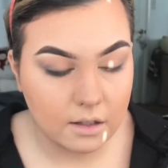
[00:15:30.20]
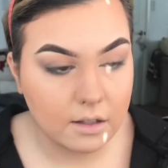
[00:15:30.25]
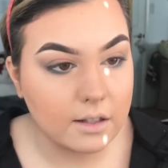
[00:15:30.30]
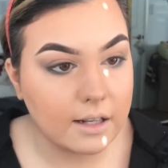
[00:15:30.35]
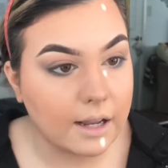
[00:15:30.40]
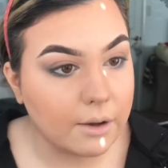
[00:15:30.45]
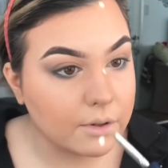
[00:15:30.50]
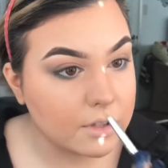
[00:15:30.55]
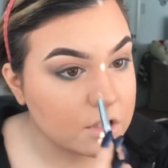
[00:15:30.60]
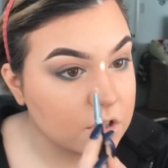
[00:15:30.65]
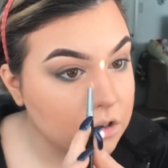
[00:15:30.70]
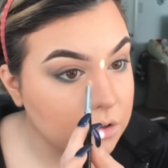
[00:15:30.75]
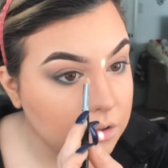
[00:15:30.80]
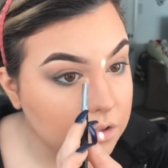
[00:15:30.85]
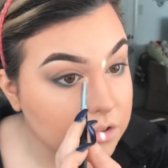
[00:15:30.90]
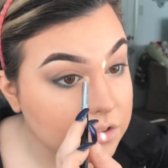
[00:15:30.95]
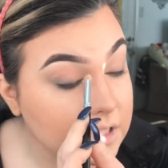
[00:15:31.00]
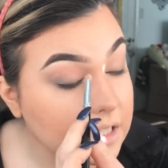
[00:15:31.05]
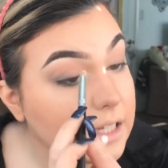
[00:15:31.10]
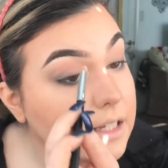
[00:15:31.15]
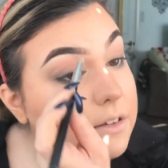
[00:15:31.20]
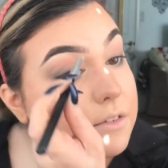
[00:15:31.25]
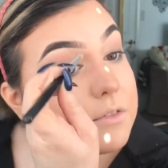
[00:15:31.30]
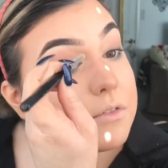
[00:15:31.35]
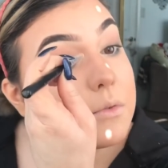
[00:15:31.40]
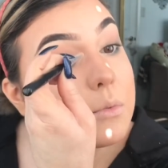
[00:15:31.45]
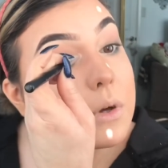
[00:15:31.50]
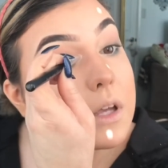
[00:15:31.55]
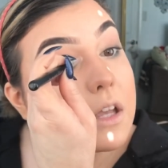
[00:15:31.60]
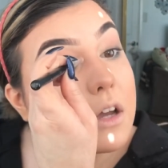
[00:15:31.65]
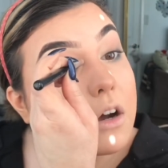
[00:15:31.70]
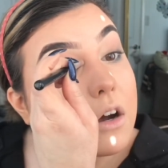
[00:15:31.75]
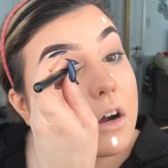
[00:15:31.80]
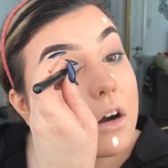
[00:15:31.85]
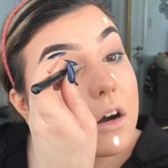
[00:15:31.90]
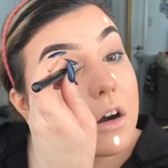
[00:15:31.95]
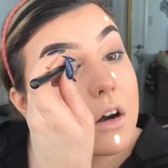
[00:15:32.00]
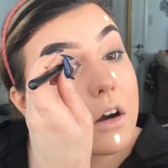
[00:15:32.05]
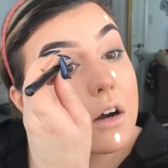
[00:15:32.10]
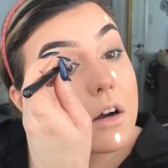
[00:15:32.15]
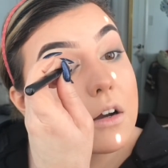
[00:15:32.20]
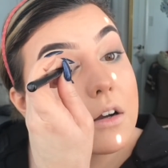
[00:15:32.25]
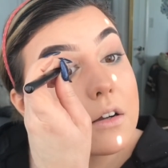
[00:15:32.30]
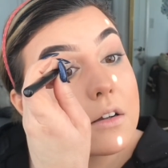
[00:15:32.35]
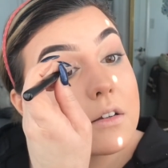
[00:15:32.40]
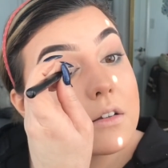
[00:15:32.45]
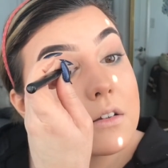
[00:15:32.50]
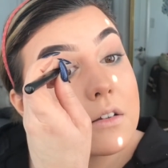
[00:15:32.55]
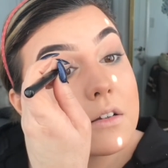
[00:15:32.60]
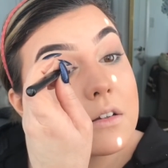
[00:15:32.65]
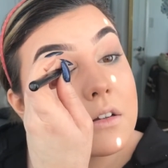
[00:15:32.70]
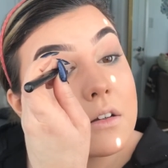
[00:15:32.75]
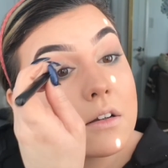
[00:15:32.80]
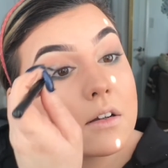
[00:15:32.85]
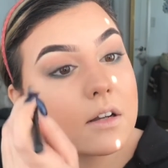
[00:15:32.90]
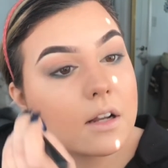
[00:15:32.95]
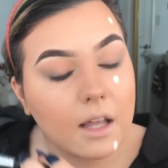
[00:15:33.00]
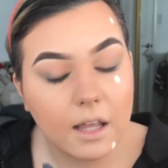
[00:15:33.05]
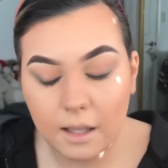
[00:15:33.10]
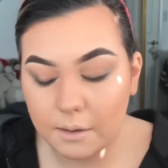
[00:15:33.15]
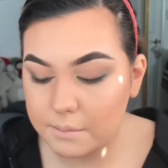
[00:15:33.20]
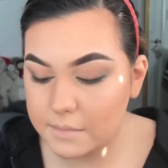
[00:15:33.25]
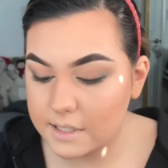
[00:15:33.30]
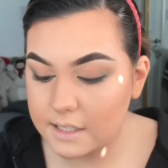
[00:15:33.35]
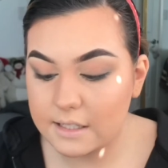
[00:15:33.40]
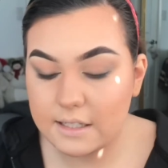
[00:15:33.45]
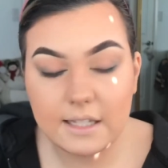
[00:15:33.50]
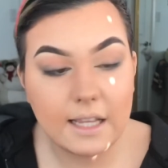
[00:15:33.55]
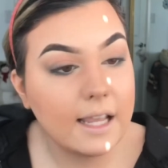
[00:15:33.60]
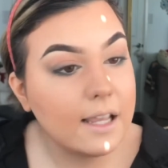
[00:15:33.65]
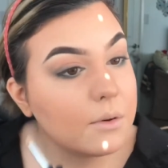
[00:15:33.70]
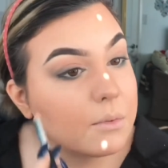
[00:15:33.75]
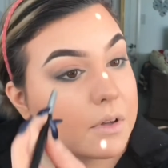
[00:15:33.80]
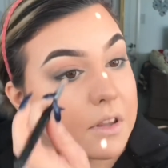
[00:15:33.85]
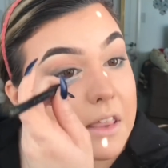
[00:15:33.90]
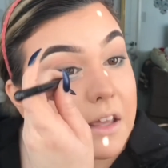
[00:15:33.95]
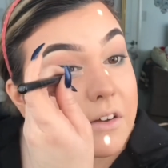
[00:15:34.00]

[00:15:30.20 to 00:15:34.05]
Now it's New Year's Eve. We are up to date with